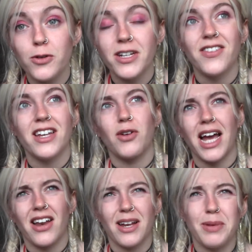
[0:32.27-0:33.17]
and then I'll get
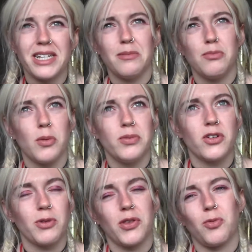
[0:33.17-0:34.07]
like bits and bobs
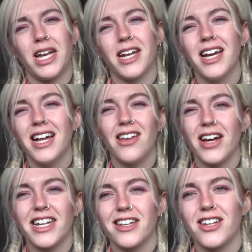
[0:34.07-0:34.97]
around the week,
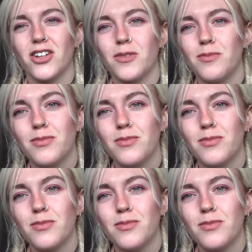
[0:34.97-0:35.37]
like, you know,